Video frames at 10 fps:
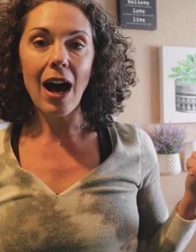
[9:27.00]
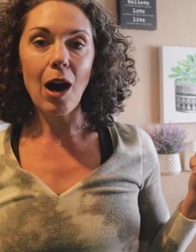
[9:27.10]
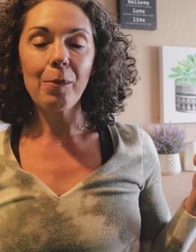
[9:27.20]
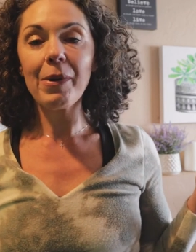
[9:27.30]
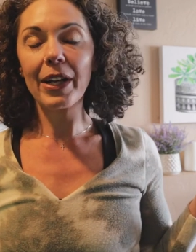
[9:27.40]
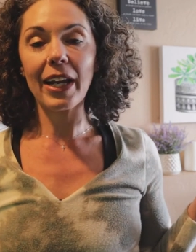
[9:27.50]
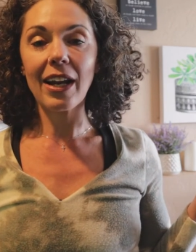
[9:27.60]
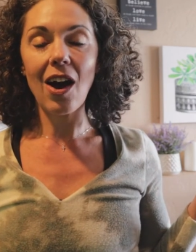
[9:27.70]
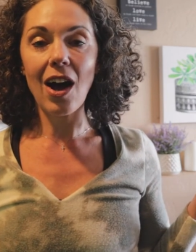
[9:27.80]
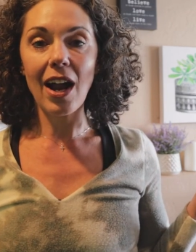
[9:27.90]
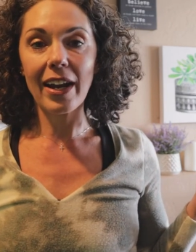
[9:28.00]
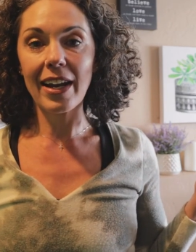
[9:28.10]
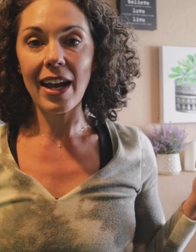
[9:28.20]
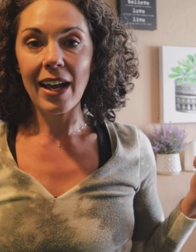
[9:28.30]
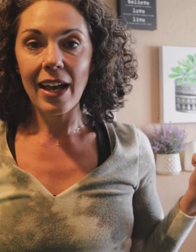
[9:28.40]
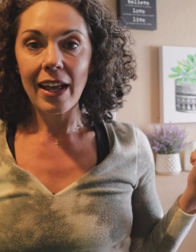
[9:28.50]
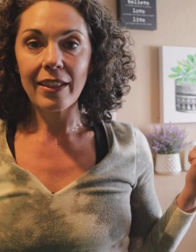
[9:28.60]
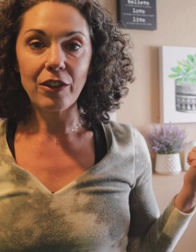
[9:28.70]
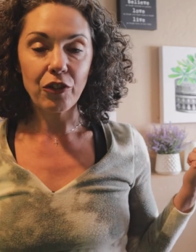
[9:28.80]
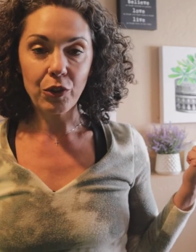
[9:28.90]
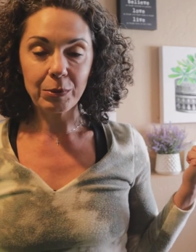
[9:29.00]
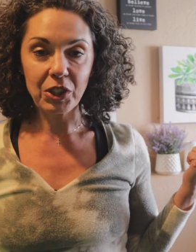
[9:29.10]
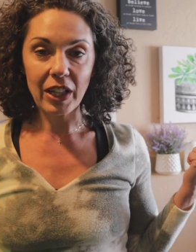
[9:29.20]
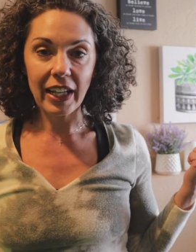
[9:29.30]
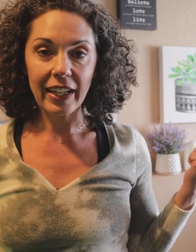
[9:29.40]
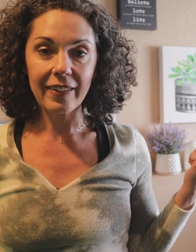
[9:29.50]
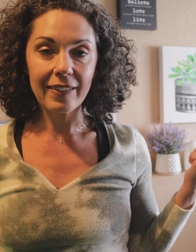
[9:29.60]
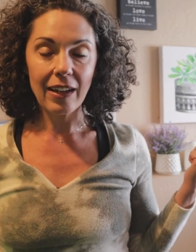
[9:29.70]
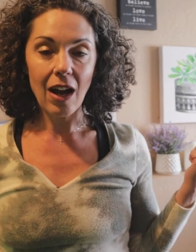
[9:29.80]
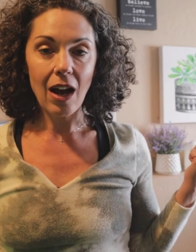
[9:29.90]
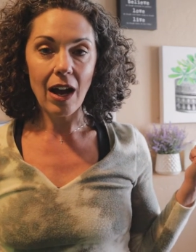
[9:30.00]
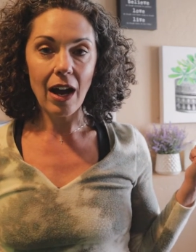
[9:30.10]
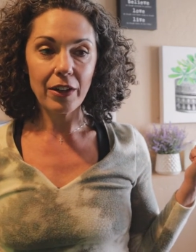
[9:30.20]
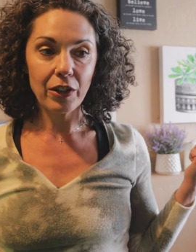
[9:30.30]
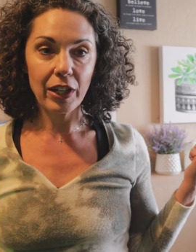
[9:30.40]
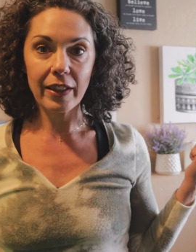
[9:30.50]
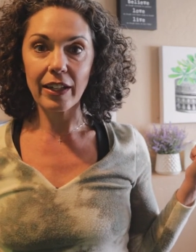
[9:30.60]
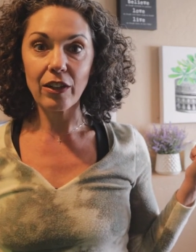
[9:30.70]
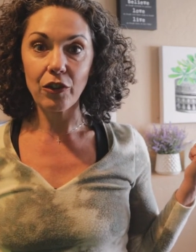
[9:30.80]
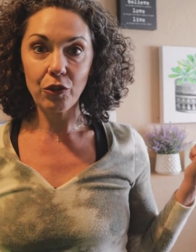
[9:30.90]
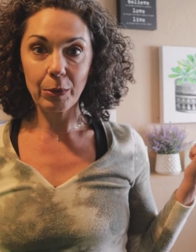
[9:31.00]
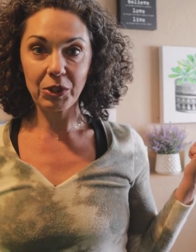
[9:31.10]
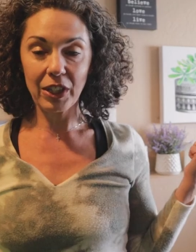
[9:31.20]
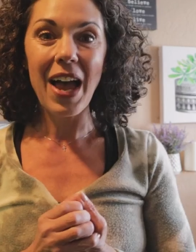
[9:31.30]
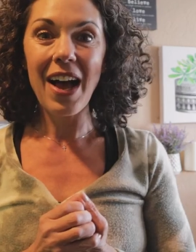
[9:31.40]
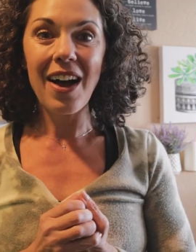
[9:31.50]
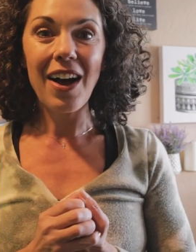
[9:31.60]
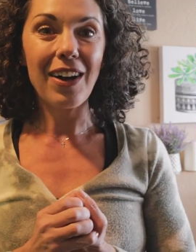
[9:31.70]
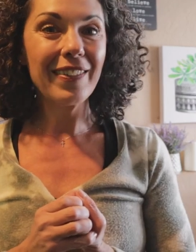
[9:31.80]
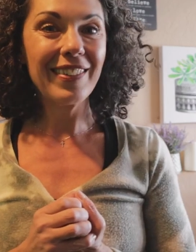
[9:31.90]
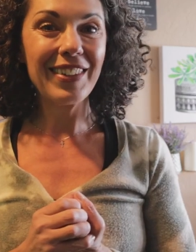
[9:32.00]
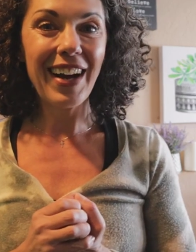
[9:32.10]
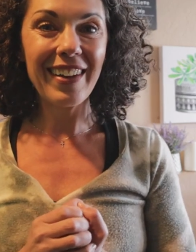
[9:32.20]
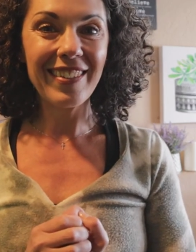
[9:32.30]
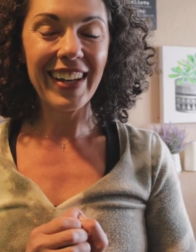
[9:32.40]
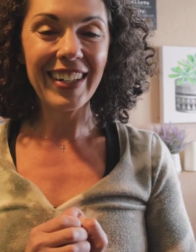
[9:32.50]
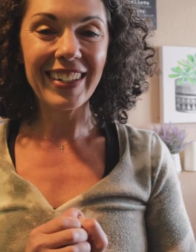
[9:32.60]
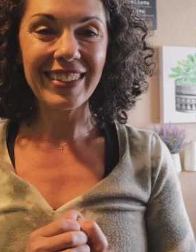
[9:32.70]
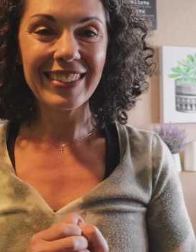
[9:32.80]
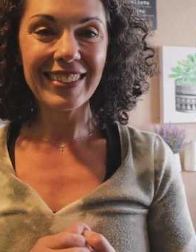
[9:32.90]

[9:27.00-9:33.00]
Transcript: I'll put it on the description links underneath in the description. I'll see you guys later.